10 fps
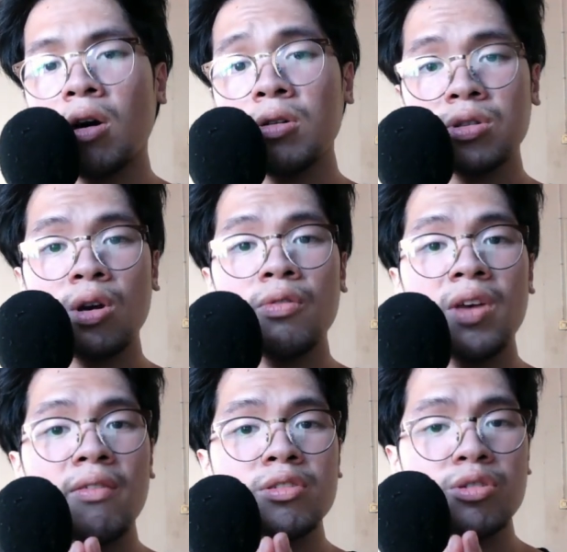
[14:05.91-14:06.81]
Also, if you
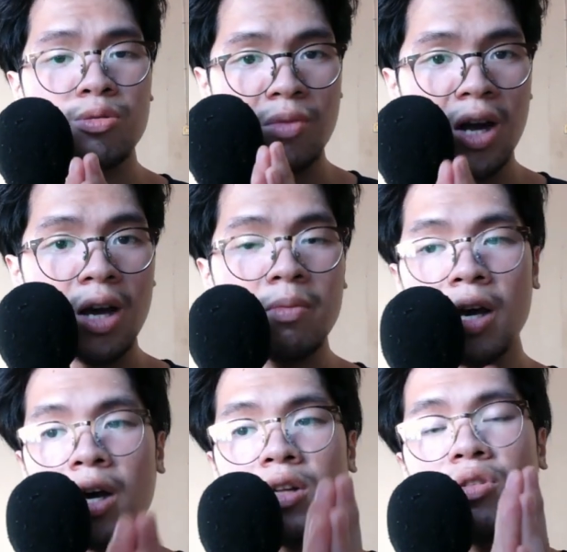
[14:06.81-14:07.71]
haven't subscribed
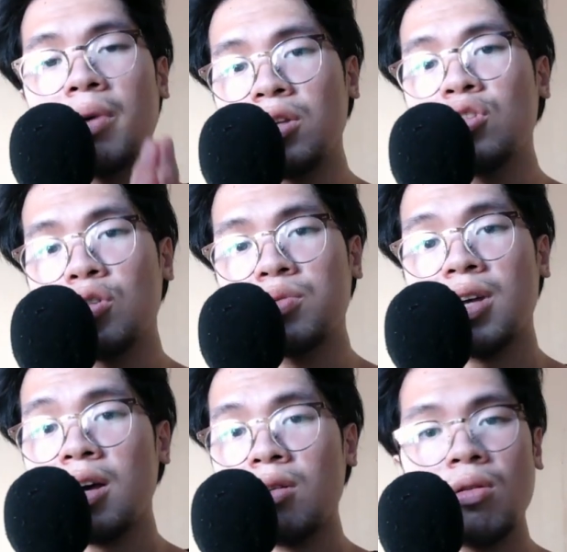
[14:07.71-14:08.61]
to my YouTube
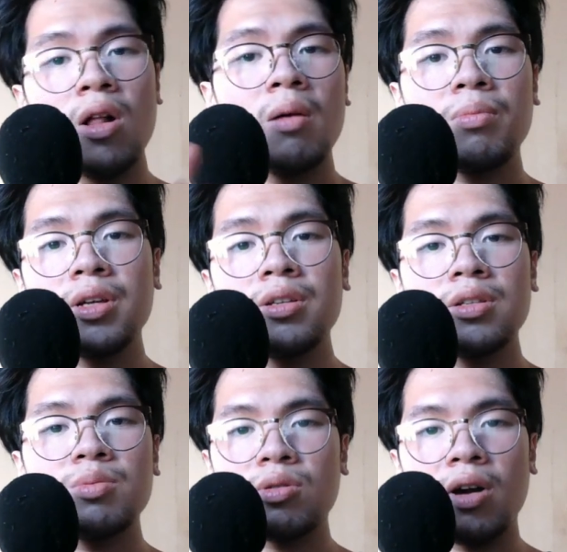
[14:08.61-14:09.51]
channel, please
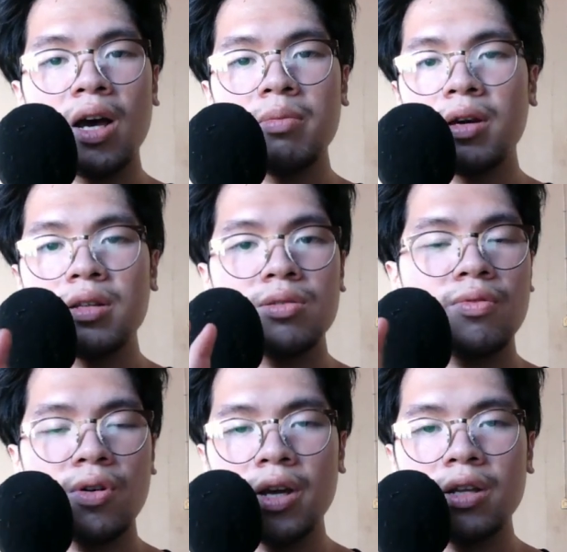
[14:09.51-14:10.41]
subscribe. It's
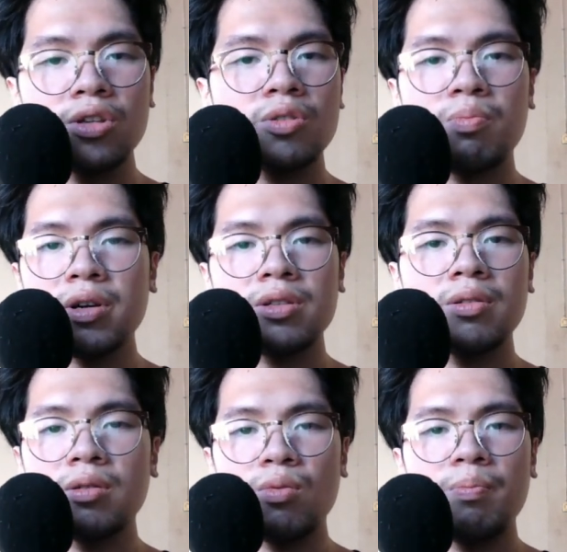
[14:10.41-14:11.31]
free. Just press
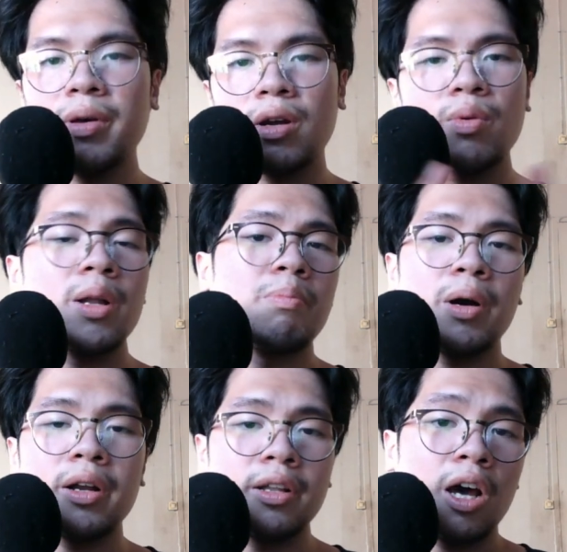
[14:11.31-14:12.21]
the big red
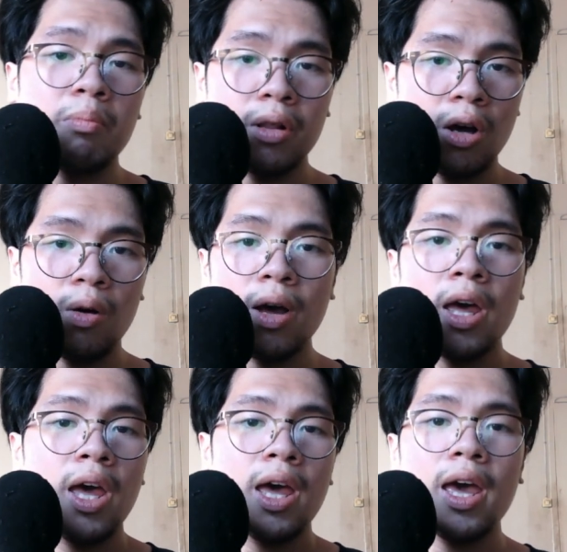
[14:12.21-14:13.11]
button down below.
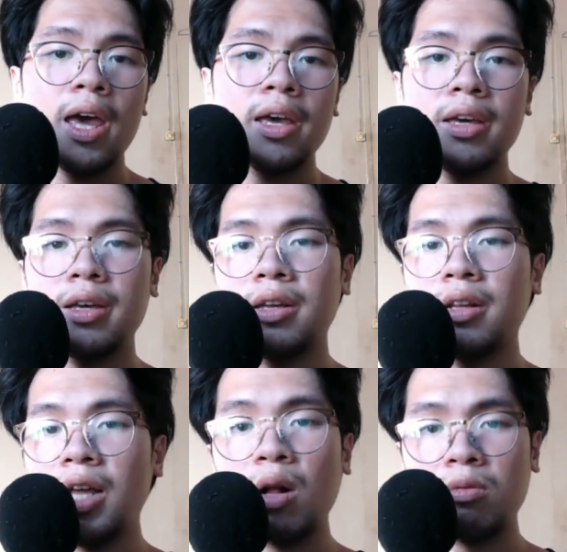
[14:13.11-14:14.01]
And
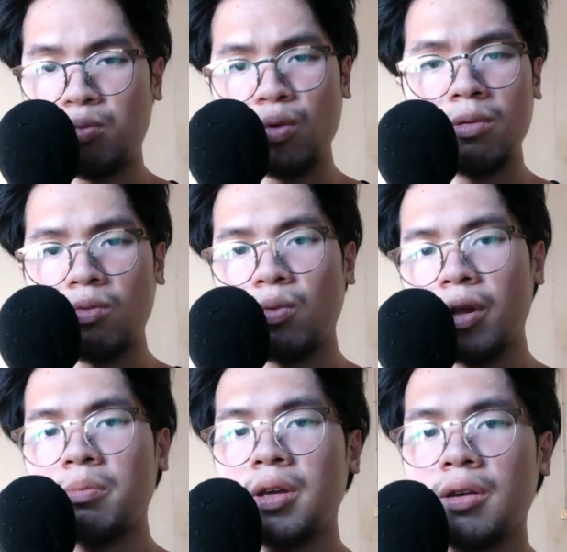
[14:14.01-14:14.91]
yeah,
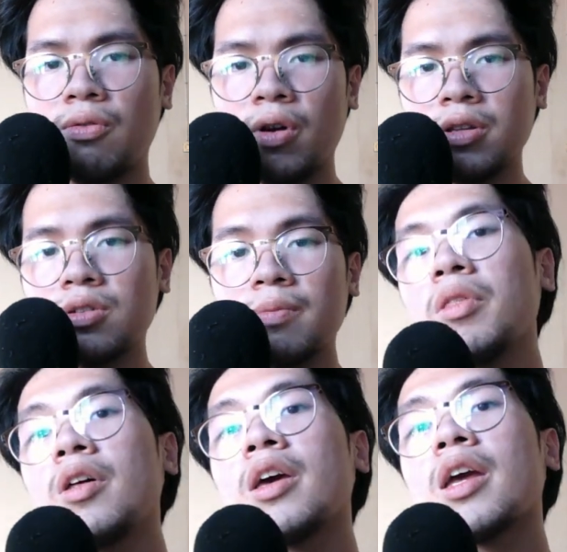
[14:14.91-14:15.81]
we'll be friends.
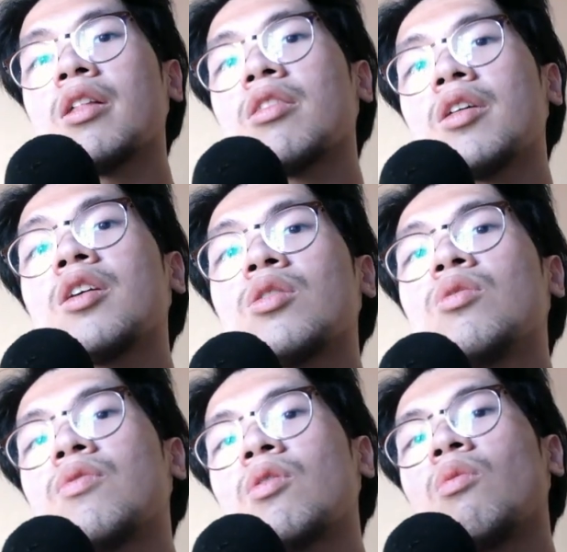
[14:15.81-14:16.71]
But then again, thank you
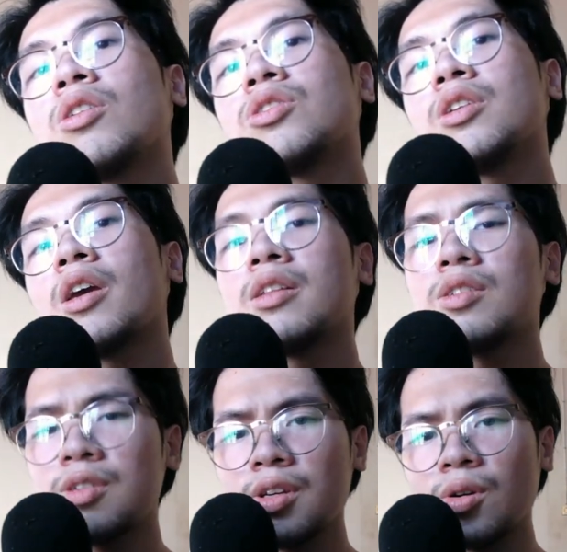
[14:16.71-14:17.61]
for watching and
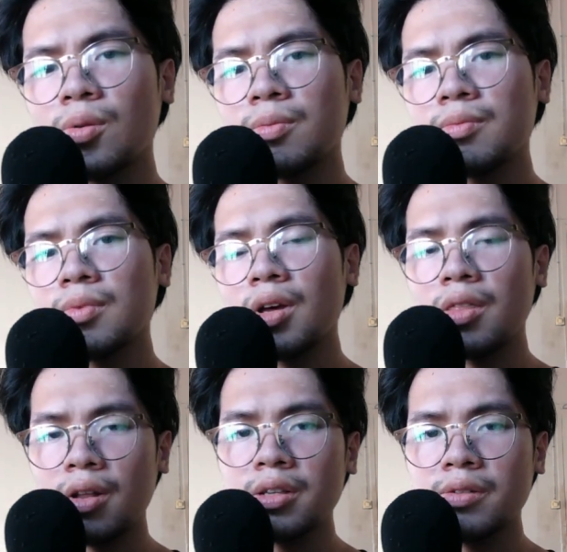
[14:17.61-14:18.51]
see you
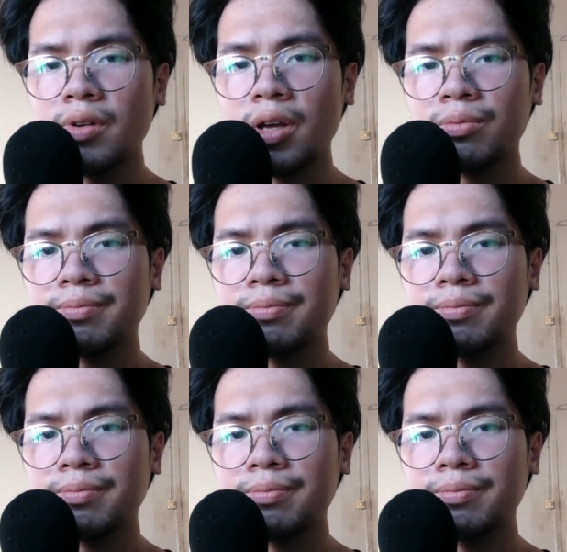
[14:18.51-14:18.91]
in the next video.